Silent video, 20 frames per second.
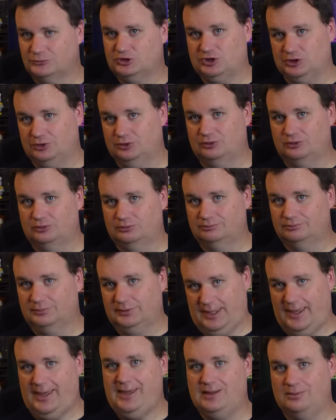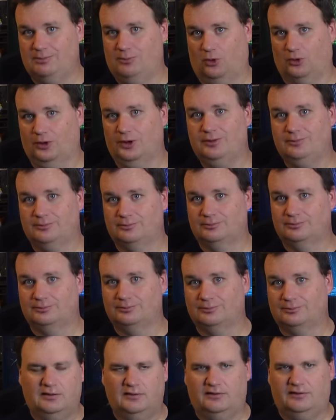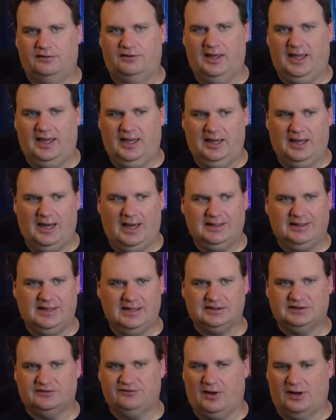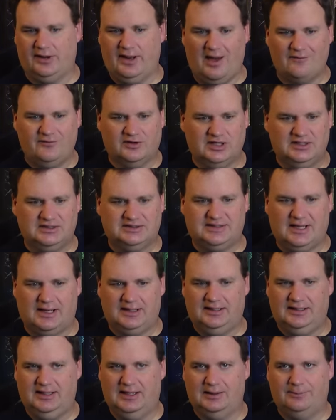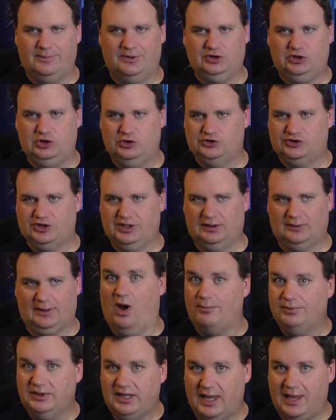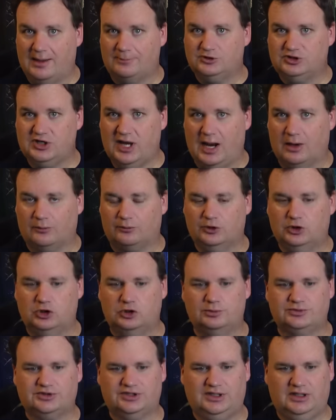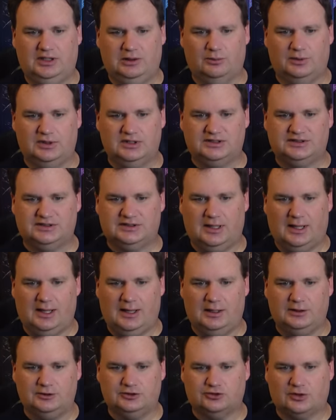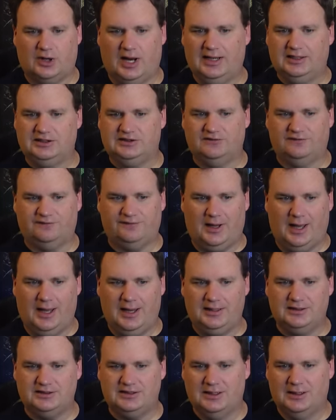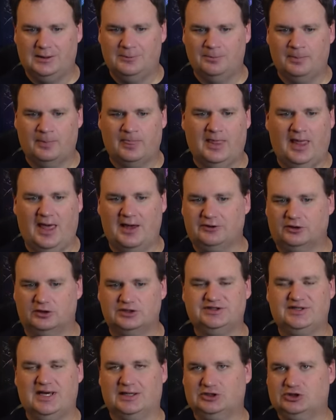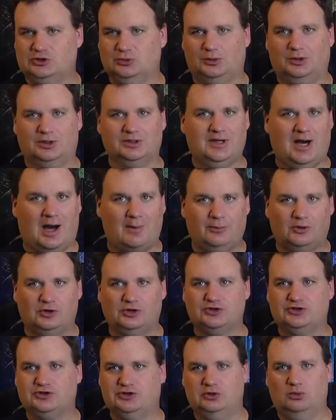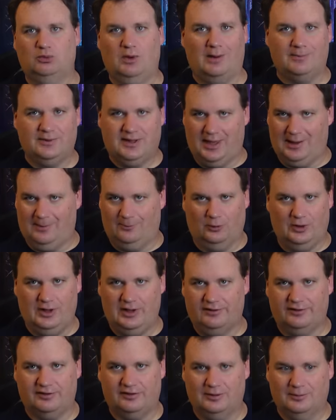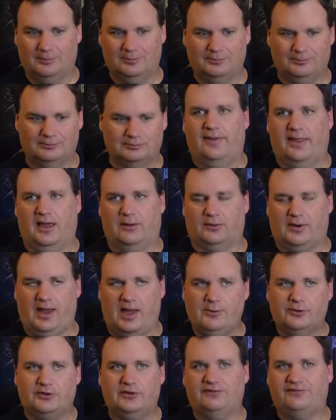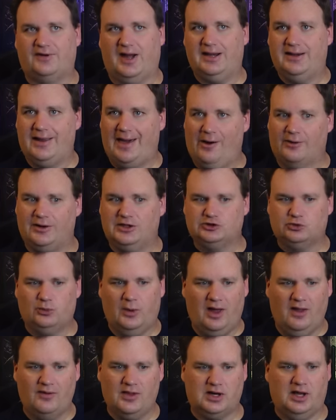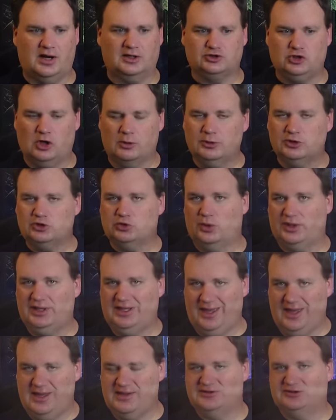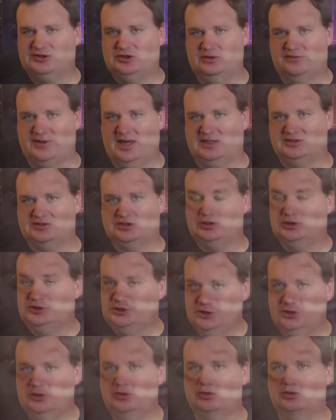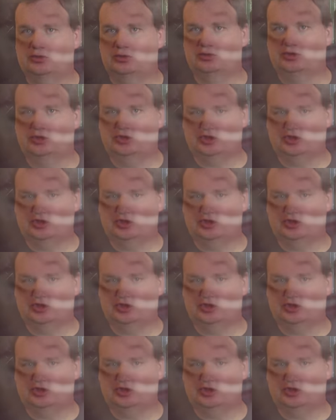to gay porn. They, I guess, found evidence that he had been using webcam chat rooms. He was uh, trying to find heterosexual couples to webcam with. They were able to find out as well that on October twenty-eighth, two thousand two,